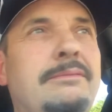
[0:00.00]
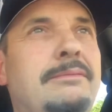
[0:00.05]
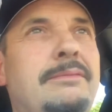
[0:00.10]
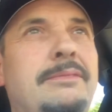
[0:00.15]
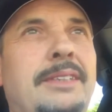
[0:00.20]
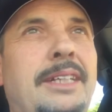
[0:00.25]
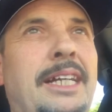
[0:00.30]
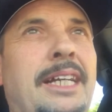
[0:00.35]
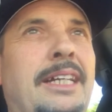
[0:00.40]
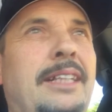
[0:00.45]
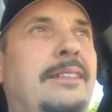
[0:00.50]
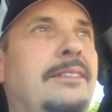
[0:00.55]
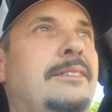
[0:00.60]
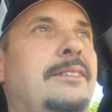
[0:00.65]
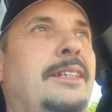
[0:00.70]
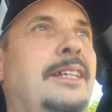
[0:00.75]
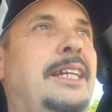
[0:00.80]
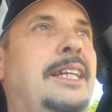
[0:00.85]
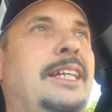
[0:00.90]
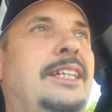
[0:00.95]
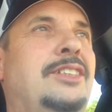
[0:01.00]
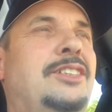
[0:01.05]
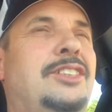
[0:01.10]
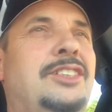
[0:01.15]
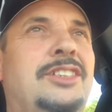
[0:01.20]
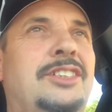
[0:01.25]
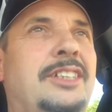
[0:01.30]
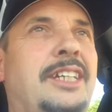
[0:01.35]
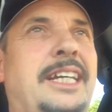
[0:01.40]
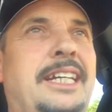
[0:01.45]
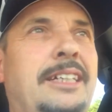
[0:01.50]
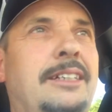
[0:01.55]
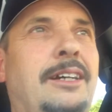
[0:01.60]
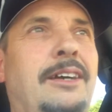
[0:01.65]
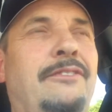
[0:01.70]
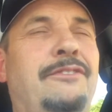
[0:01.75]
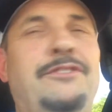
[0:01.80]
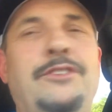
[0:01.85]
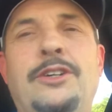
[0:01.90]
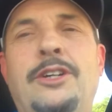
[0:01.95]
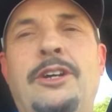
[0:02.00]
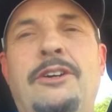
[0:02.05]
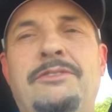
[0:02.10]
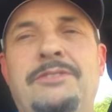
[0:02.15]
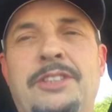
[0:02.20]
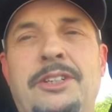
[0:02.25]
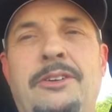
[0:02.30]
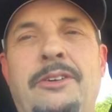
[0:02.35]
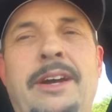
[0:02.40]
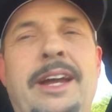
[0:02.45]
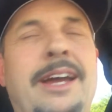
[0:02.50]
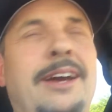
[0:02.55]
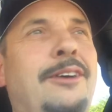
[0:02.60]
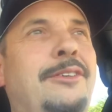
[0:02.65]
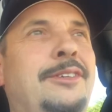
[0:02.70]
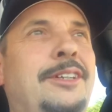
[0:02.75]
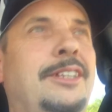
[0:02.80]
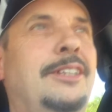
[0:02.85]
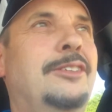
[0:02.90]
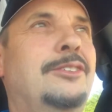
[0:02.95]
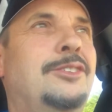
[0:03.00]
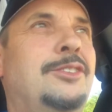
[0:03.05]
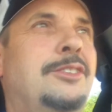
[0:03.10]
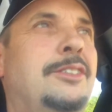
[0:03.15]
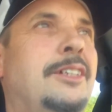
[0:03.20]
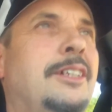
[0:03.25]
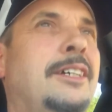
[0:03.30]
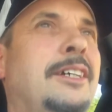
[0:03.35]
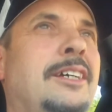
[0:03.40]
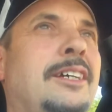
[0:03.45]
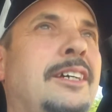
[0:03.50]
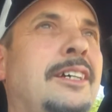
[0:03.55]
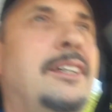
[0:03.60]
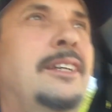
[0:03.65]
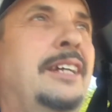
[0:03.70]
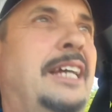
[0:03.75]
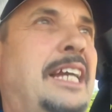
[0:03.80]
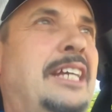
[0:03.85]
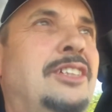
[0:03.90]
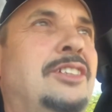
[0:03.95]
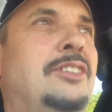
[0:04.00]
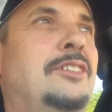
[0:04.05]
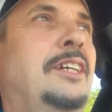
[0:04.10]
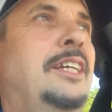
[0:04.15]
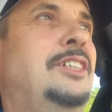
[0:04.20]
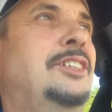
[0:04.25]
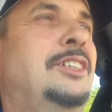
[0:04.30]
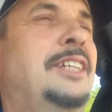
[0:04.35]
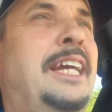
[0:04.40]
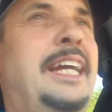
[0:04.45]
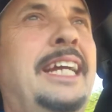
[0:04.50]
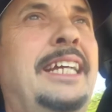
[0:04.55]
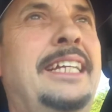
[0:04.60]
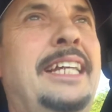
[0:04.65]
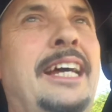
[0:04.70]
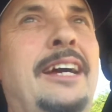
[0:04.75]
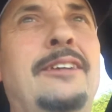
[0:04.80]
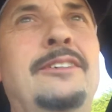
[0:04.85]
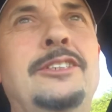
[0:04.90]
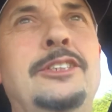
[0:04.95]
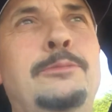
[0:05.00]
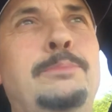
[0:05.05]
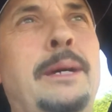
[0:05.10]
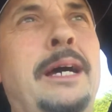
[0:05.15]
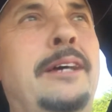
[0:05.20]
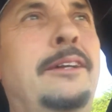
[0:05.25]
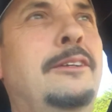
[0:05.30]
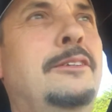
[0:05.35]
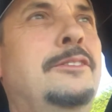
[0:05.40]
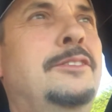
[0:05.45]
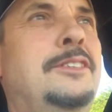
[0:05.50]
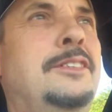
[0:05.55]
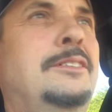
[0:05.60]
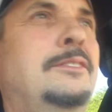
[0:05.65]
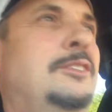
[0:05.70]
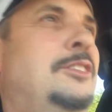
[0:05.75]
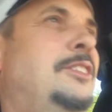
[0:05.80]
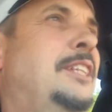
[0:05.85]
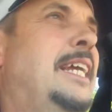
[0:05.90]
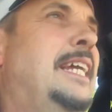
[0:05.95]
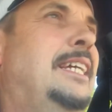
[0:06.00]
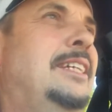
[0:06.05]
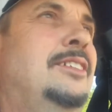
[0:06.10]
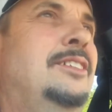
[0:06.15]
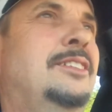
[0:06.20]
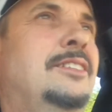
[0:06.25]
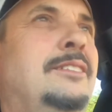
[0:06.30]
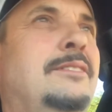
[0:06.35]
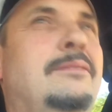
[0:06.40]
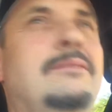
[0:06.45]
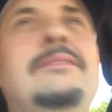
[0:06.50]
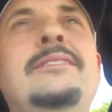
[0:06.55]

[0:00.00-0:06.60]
and it's just like a foot off the ground, and there's insulation hanging down, and spiders and snakes and